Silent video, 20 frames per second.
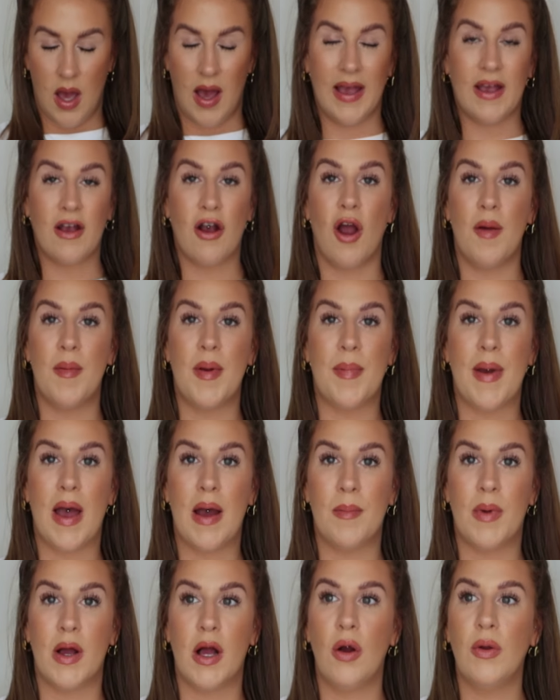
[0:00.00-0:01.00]
I can't remember
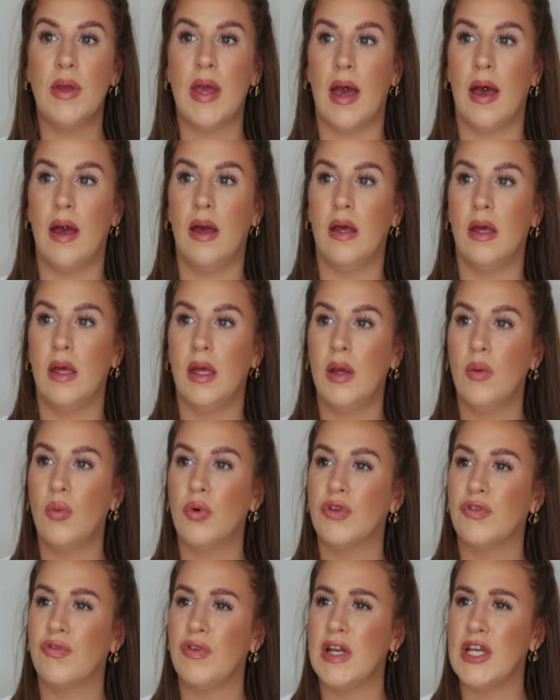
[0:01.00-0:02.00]
how much. Oh yeah, it
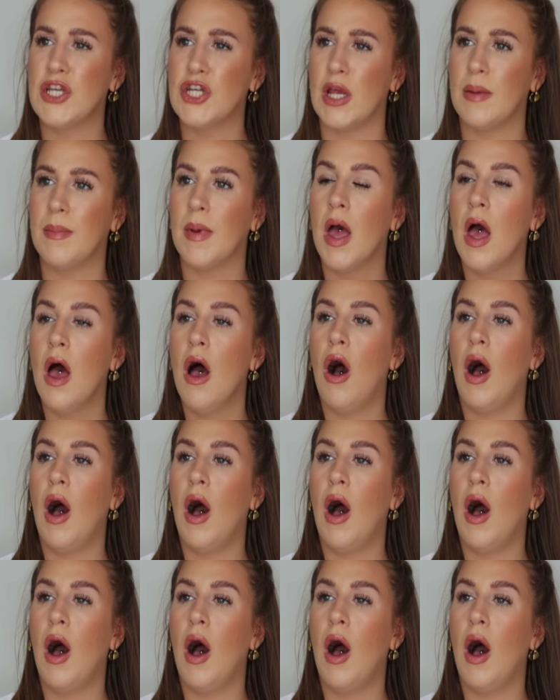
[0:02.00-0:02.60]
was really cheap.